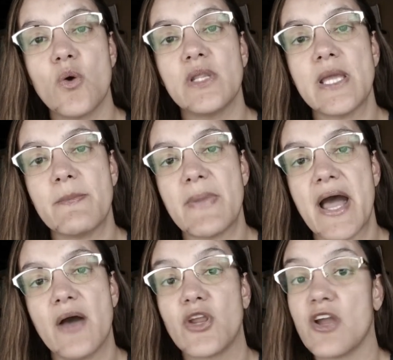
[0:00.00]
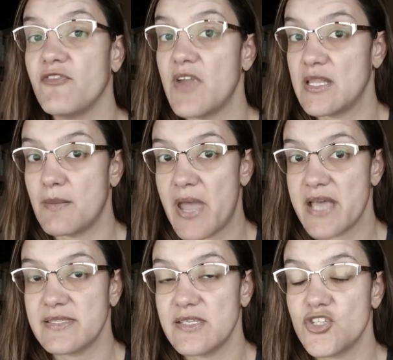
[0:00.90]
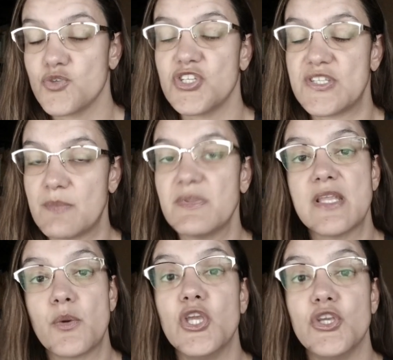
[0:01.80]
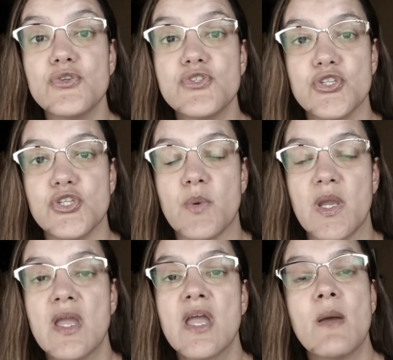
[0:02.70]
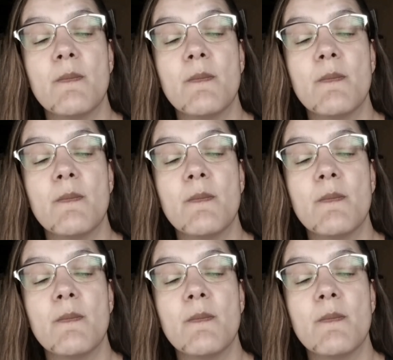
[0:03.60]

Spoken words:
only about conveying the message, which is something that we're used to doing,